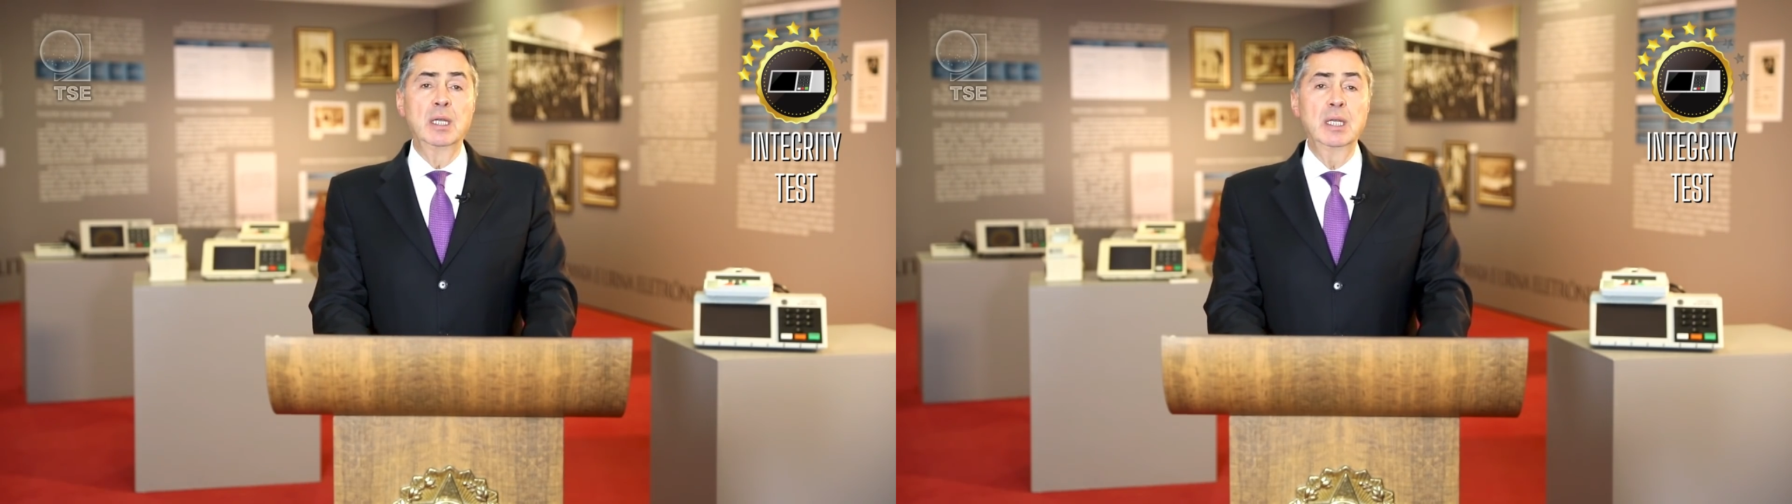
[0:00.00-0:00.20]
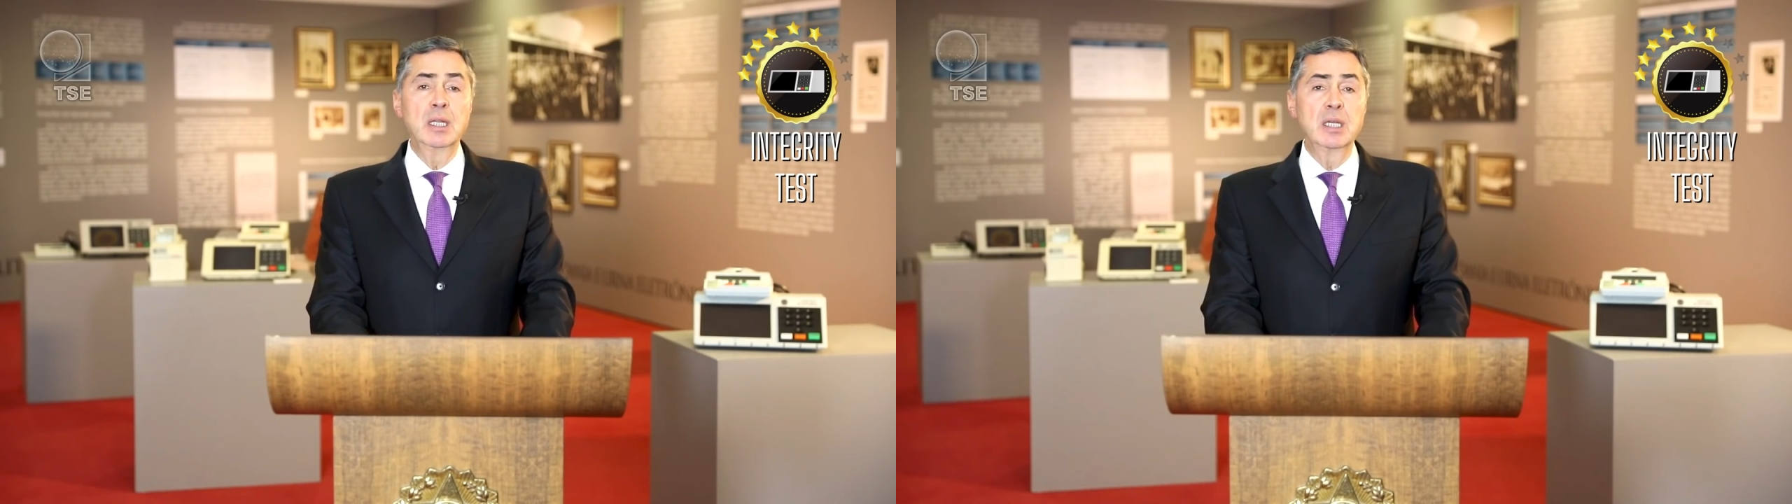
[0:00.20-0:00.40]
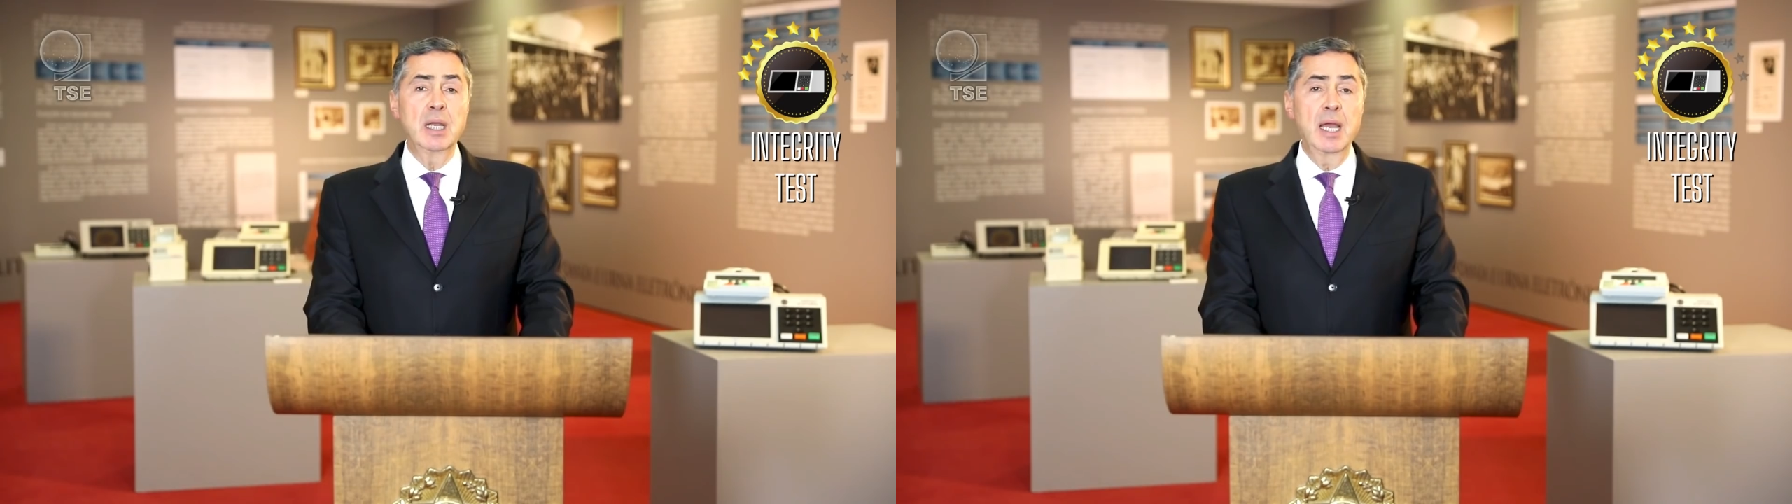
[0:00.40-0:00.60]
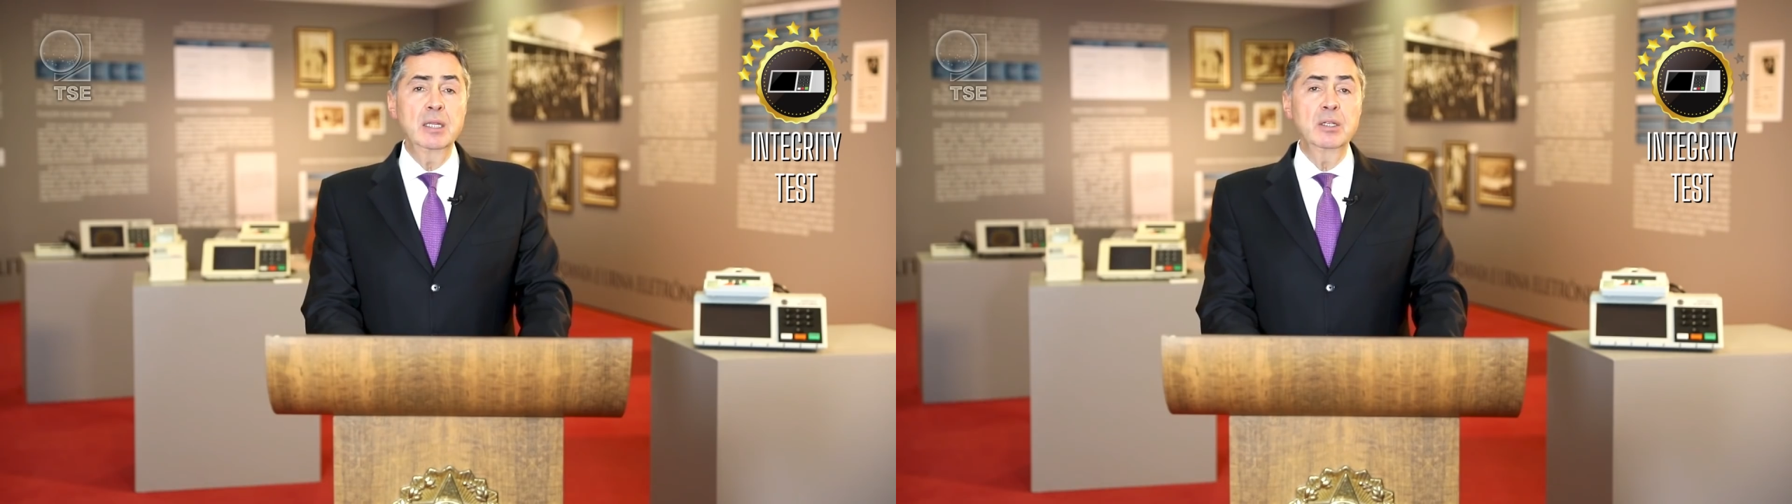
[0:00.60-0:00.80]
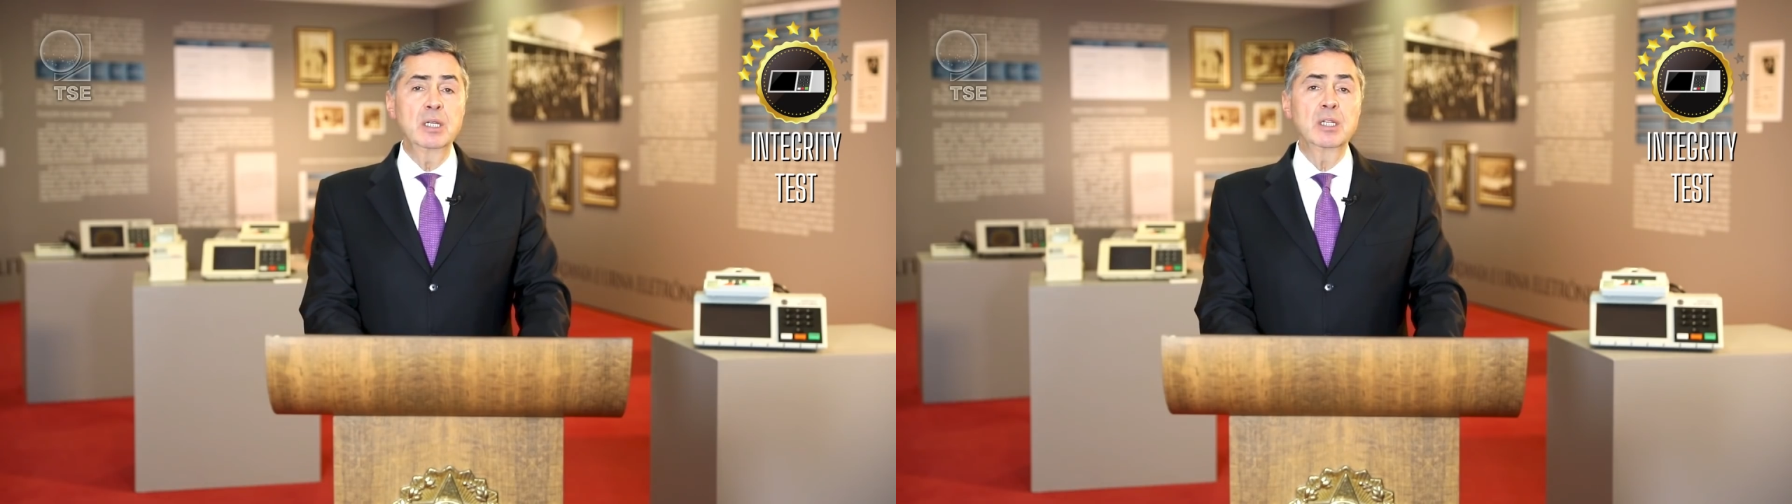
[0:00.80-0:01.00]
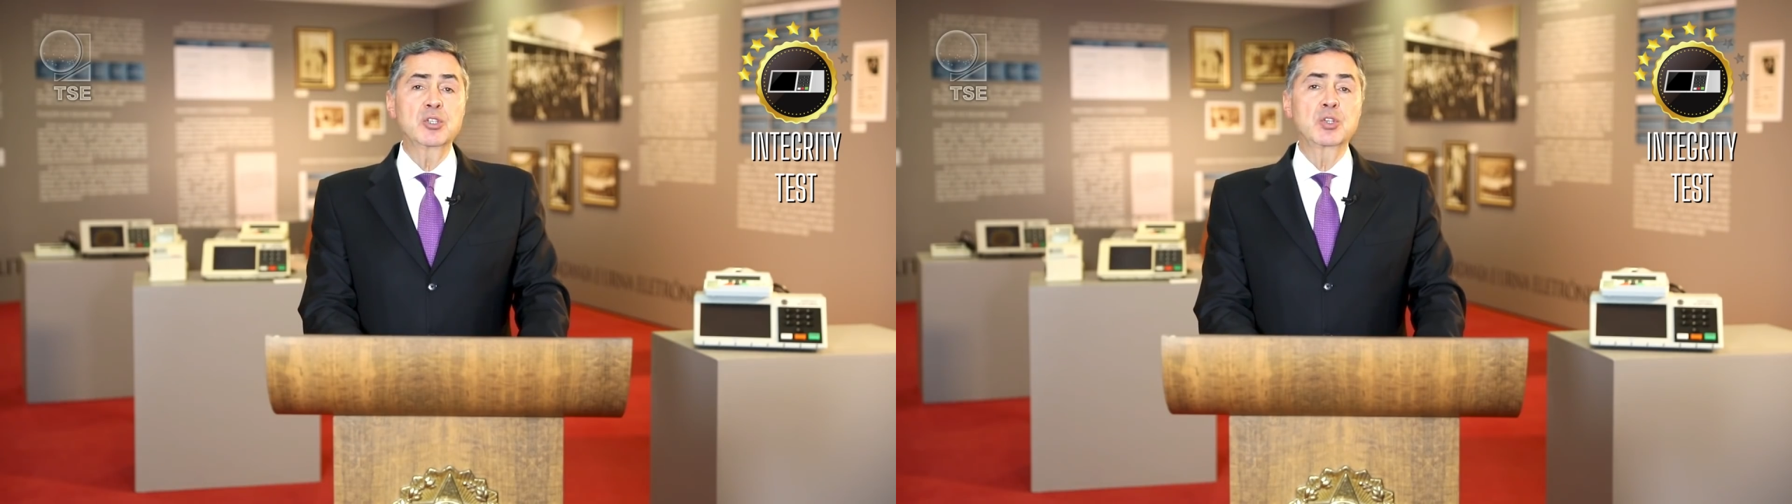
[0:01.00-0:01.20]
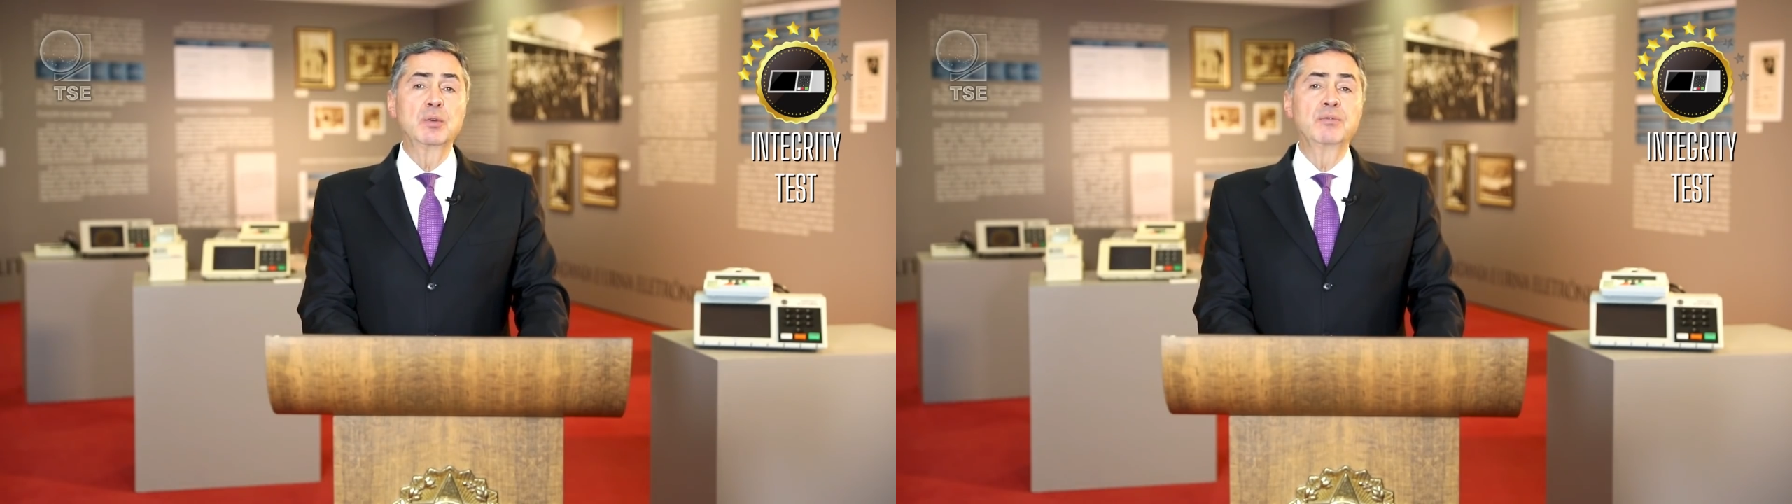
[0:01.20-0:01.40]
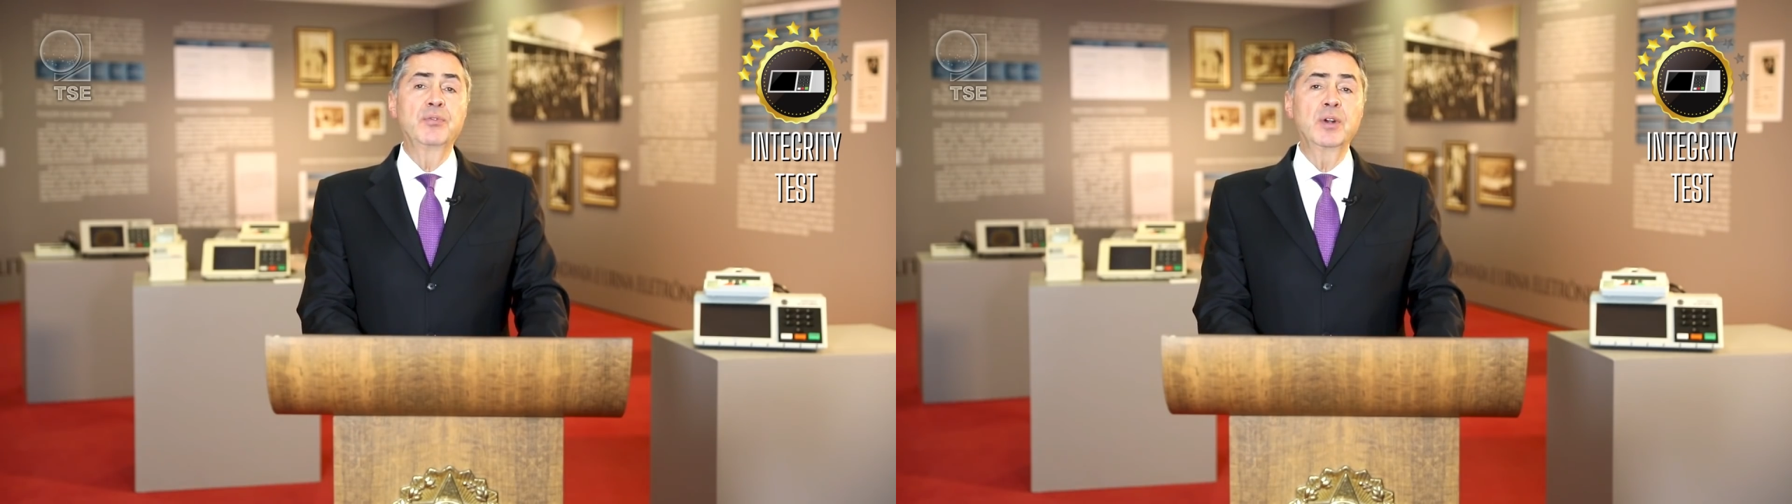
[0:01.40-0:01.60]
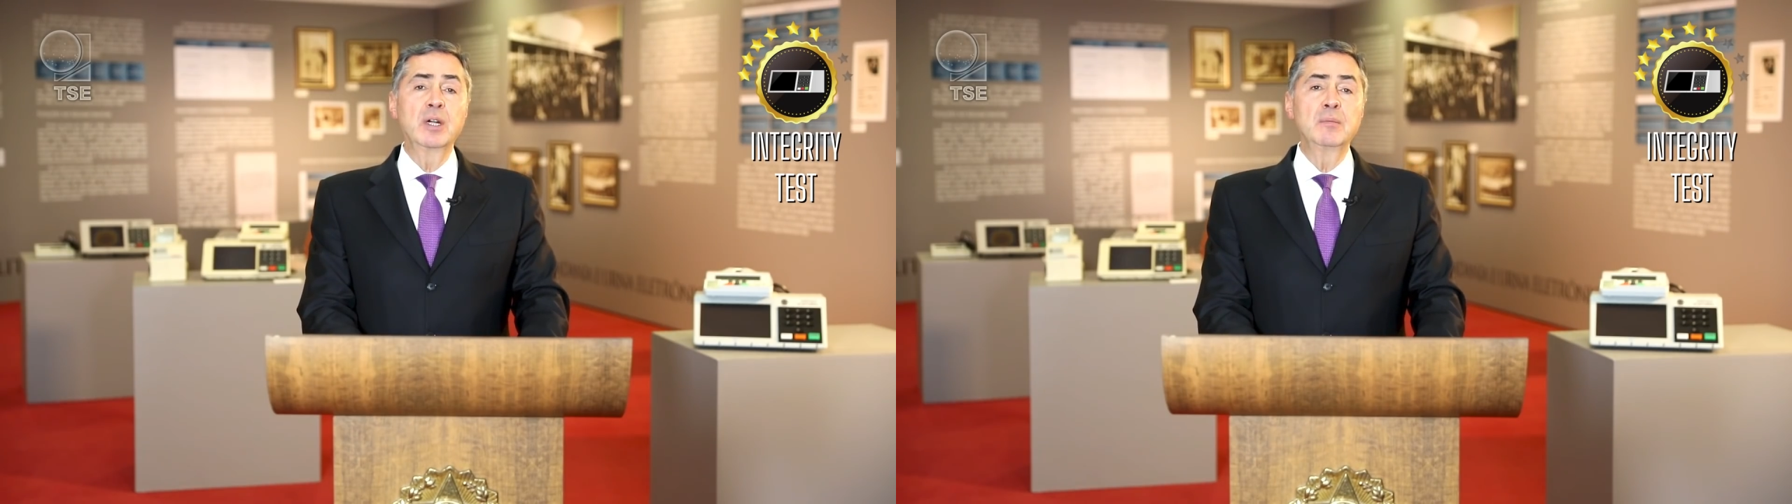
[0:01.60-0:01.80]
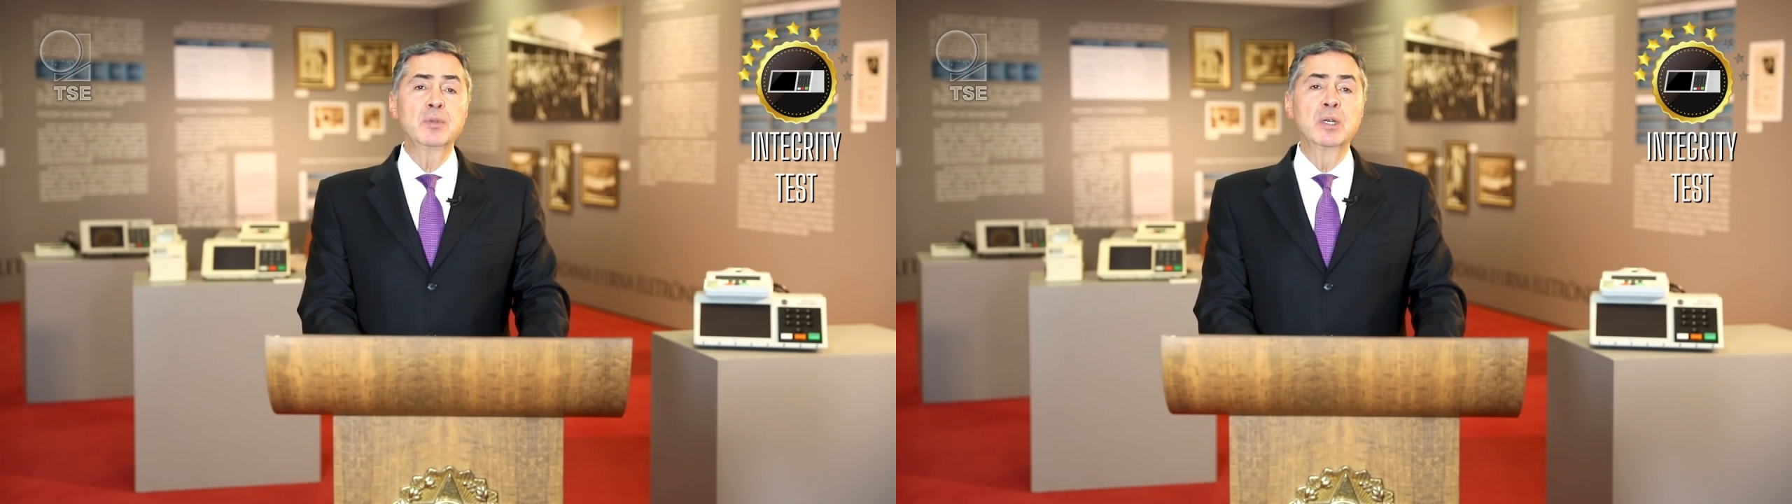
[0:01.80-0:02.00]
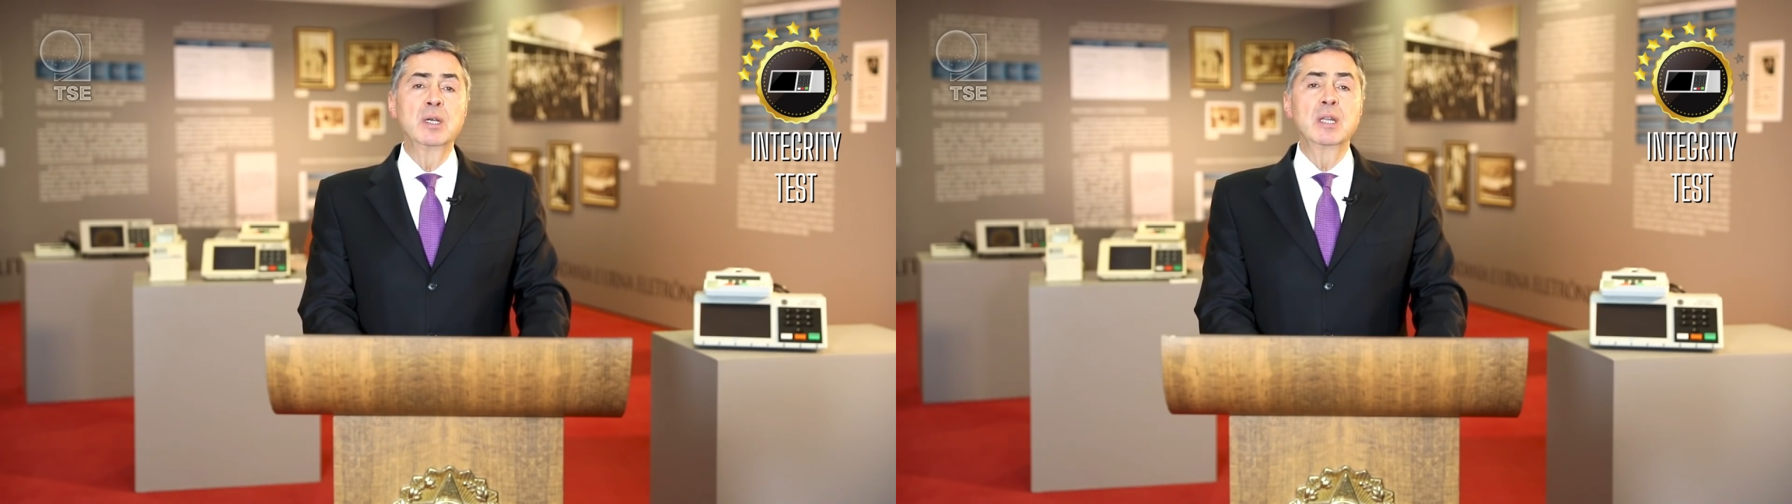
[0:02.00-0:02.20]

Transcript: In the end, it's confirmed